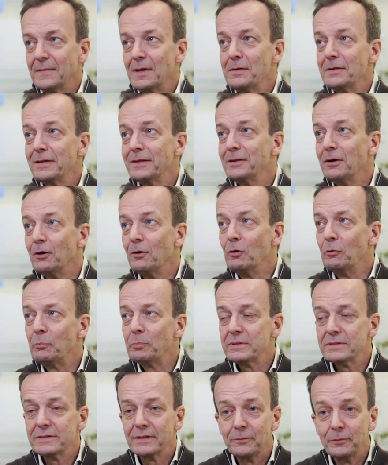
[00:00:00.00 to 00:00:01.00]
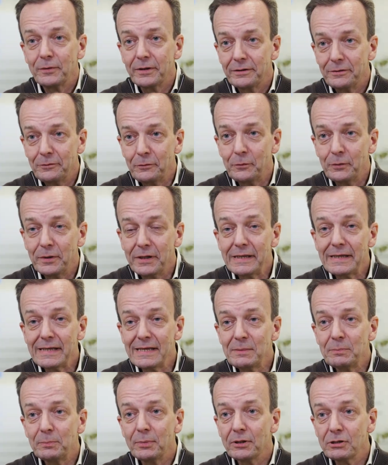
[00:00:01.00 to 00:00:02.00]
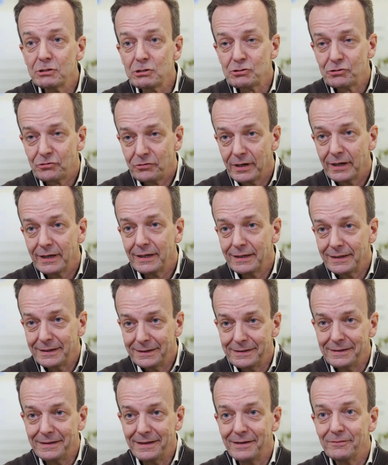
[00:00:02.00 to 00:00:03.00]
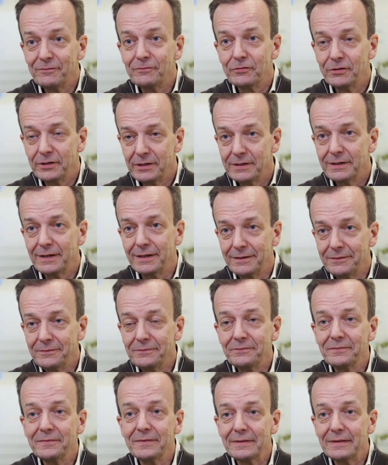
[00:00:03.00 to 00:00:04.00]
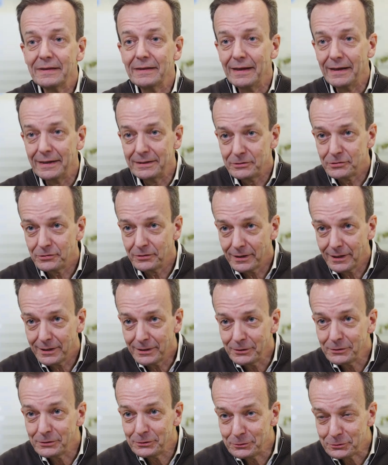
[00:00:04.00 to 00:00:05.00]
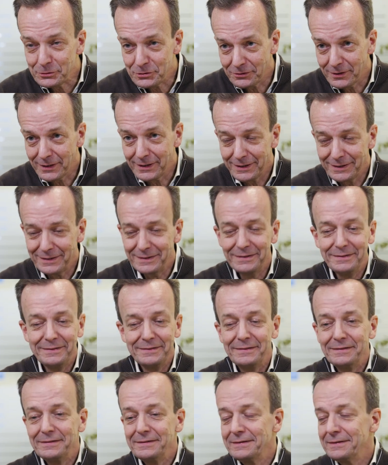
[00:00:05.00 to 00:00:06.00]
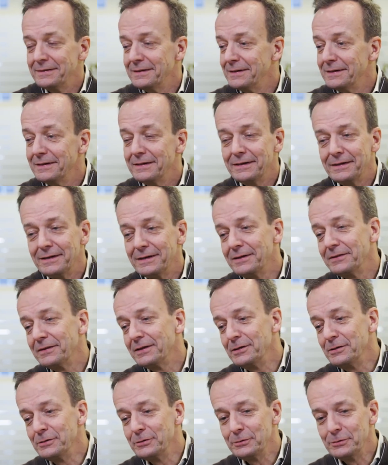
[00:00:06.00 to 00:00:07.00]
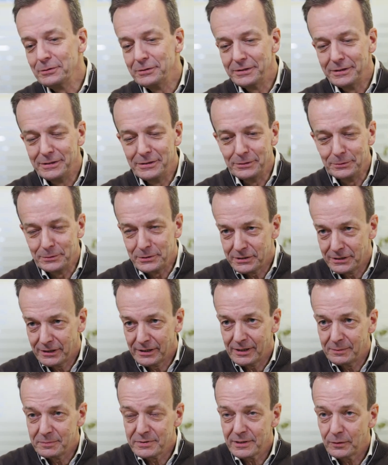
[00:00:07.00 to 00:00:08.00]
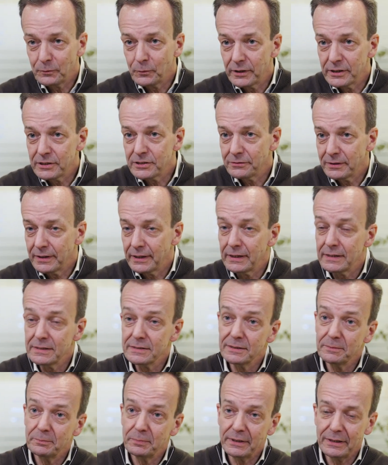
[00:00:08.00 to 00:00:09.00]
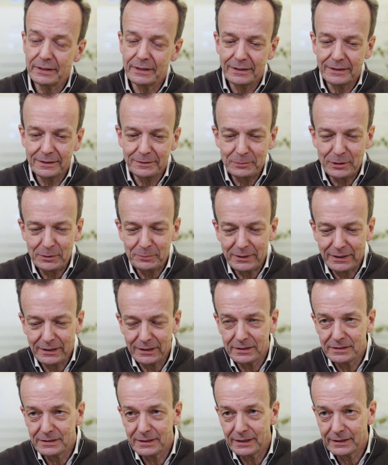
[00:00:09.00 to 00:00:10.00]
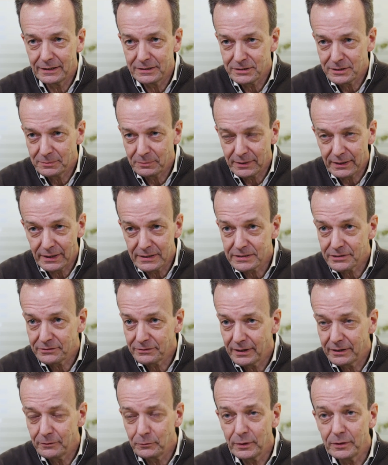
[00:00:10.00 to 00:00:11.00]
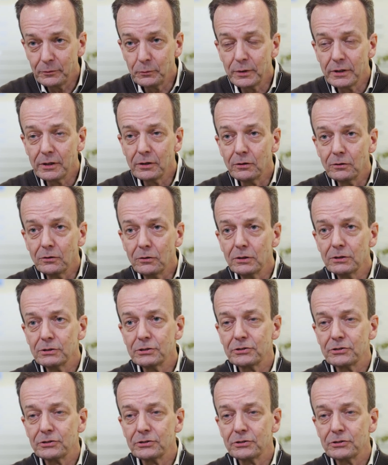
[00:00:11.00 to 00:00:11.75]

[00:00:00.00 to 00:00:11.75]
I think the hope is that we keep on trying every day. I try, you try, the new startup somewhere tries, the big container ship guys try. We all